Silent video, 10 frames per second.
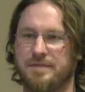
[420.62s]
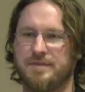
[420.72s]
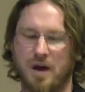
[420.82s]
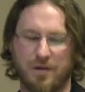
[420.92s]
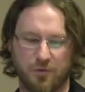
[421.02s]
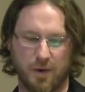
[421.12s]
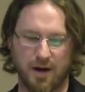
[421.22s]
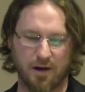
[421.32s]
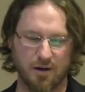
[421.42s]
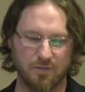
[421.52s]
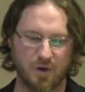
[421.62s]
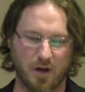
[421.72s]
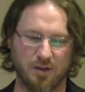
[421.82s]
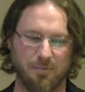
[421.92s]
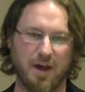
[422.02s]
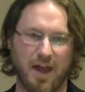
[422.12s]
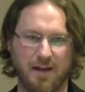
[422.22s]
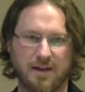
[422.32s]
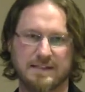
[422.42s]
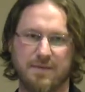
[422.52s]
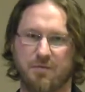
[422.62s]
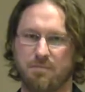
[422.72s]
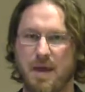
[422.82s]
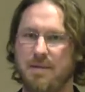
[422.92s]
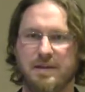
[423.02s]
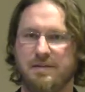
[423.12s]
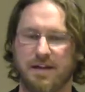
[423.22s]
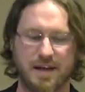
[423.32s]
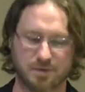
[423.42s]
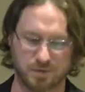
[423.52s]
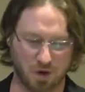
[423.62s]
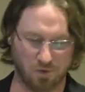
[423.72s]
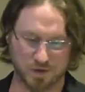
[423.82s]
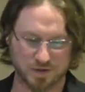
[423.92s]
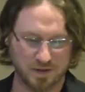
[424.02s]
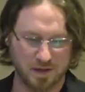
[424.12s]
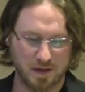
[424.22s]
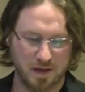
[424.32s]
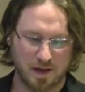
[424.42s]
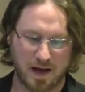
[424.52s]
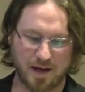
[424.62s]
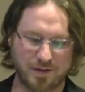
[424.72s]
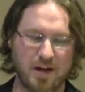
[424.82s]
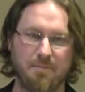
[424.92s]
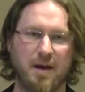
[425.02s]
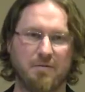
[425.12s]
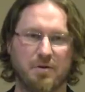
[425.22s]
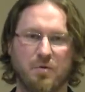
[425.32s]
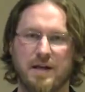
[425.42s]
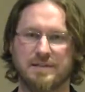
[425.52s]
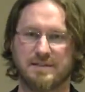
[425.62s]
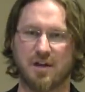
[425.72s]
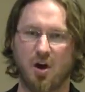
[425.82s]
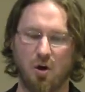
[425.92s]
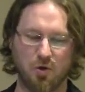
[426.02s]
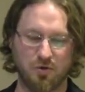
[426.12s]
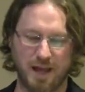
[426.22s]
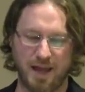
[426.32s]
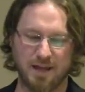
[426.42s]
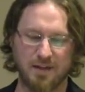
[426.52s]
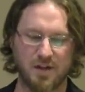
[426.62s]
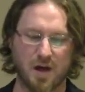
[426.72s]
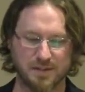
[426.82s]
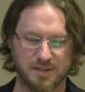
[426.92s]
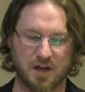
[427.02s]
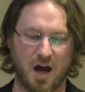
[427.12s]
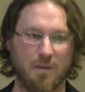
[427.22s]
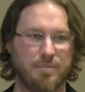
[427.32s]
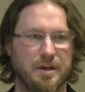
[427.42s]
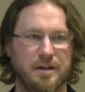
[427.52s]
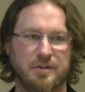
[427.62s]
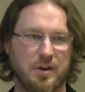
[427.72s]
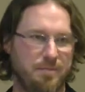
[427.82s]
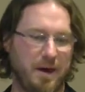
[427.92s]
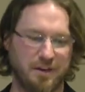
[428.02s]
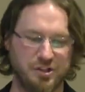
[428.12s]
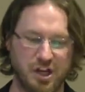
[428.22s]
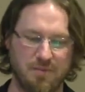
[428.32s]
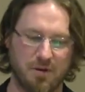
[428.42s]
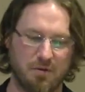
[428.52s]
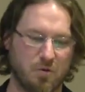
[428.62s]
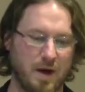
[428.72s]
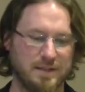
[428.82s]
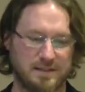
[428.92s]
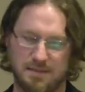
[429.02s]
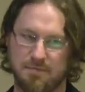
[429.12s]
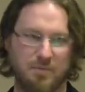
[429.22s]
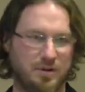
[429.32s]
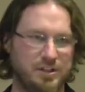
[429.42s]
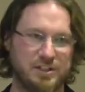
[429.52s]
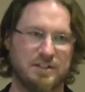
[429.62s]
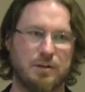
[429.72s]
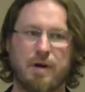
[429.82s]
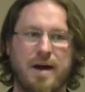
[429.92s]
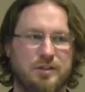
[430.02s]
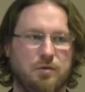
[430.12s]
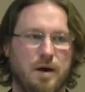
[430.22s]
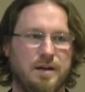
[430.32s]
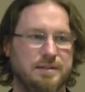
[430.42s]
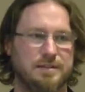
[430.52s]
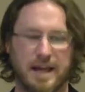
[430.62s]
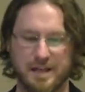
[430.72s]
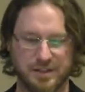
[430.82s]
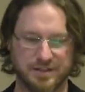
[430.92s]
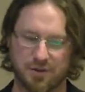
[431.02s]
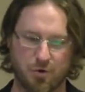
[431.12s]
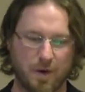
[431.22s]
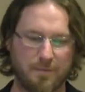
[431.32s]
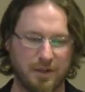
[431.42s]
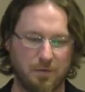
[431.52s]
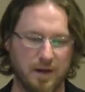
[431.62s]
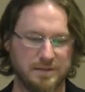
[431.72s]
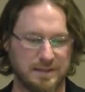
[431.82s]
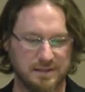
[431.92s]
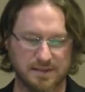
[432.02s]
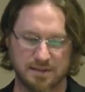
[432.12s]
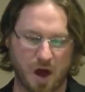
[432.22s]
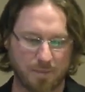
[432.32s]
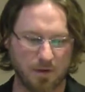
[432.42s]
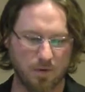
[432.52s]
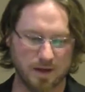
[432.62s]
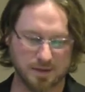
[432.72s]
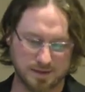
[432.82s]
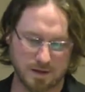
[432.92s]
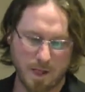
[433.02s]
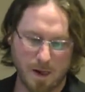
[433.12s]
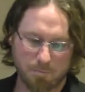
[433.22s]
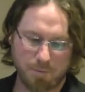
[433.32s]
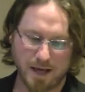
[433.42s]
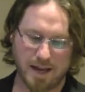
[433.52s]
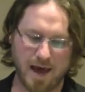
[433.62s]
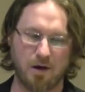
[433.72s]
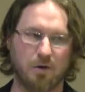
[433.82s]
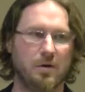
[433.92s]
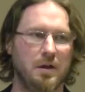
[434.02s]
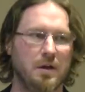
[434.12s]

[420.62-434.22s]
of software on the planet, except for maybe DNS resolvers. They're hit by requests all day, nonstop. They're hit by legitimate requests, maliciously crafted ones, and just corrupted ones and sloppy ones. By now,